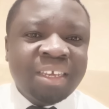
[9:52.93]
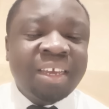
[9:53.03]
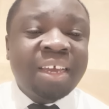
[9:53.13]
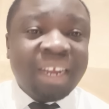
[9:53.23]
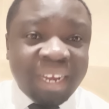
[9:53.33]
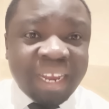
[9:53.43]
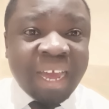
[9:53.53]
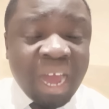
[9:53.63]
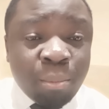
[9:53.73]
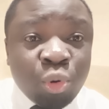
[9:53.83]

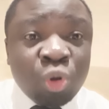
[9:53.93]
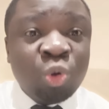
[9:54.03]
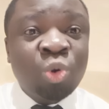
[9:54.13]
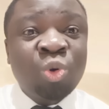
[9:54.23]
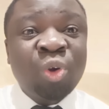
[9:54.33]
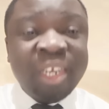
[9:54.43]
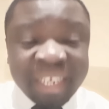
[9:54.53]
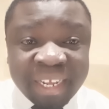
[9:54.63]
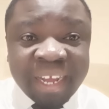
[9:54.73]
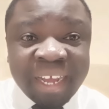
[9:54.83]
Raila Amolo
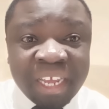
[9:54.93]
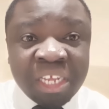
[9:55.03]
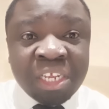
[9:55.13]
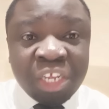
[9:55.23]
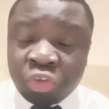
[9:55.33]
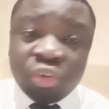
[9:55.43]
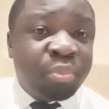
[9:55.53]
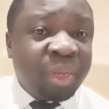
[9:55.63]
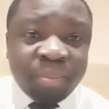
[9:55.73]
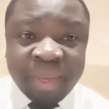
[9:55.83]
Odinga. He should
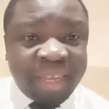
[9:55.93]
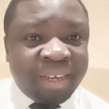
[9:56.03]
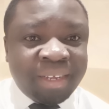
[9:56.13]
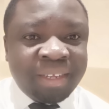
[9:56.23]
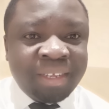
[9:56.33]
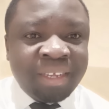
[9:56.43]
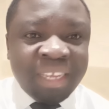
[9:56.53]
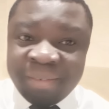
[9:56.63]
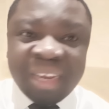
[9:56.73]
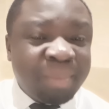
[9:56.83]
prepare.
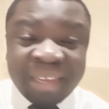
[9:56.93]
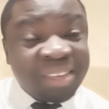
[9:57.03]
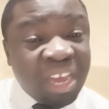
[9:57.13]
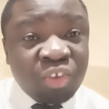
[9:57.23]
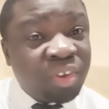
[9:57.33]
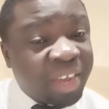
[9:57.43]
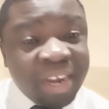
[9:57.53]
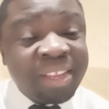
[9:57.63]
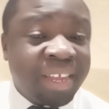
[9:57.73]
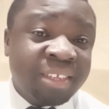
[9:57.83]
Even mass action
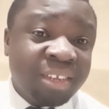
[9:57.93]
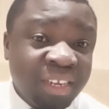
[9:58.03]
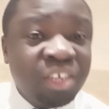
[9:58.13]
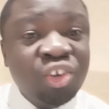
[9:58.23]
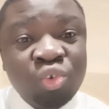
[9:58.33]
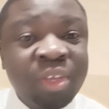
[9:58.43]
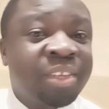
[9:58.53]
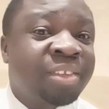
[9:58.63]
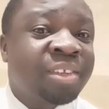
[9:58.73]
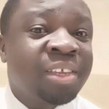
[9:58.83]
can just lead to
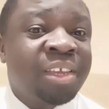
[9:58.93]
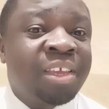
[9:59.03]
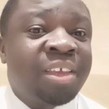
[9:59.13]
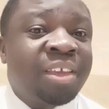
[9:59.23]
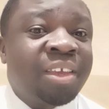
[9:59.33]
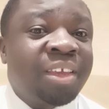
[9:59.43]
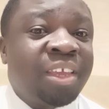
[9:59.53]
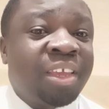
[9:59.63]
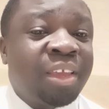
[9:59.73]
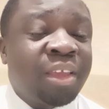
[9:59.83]
his
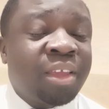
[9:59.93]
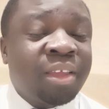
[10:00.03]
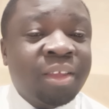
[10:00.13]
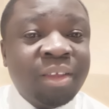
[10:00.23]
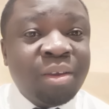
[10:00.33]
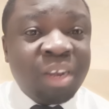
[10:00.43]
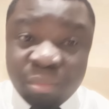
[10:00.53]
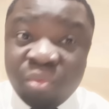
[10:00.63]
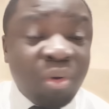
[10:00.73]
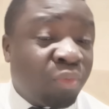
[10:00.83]
uh,
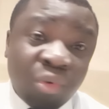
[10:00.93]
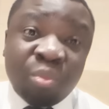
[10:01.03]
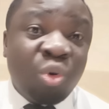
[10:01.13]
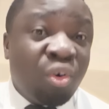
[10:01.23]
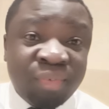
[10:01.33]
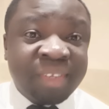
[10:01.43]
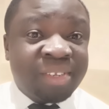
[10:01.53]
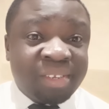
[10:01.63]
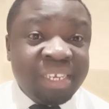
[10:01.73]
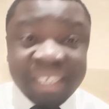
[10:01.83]
removal from
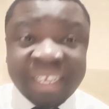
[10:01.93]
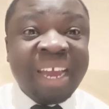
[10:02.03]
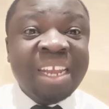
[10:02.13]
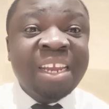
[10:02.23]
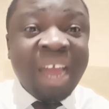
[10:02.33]
office. It can